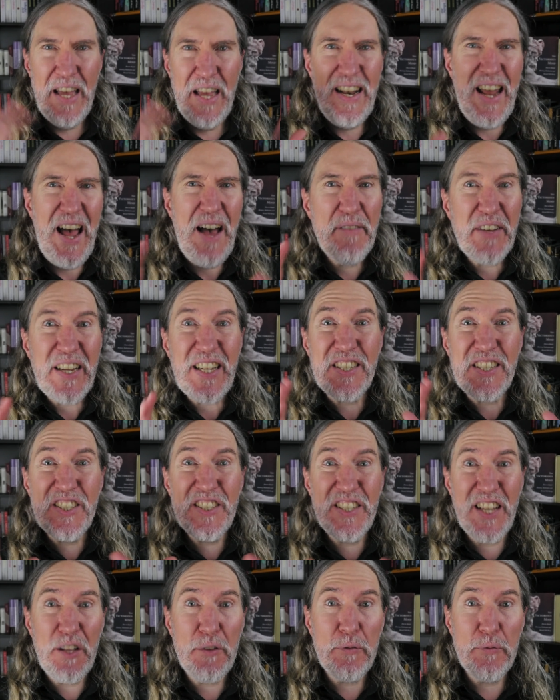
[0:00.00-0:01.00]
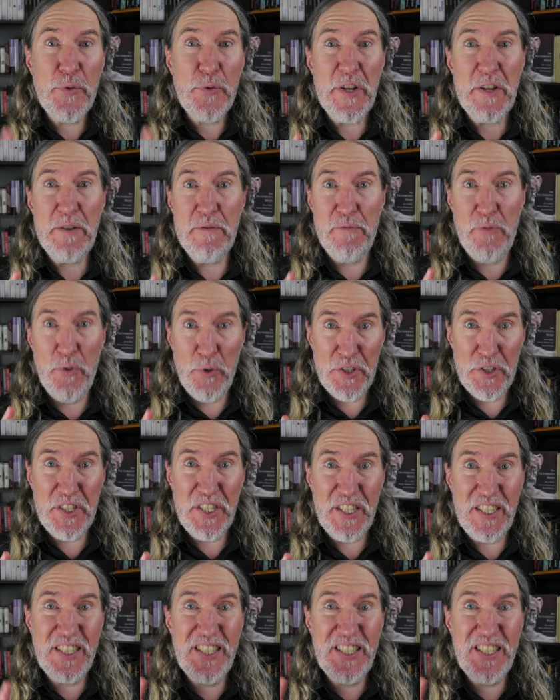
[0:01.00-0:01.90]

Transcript: And having a self-reinforcing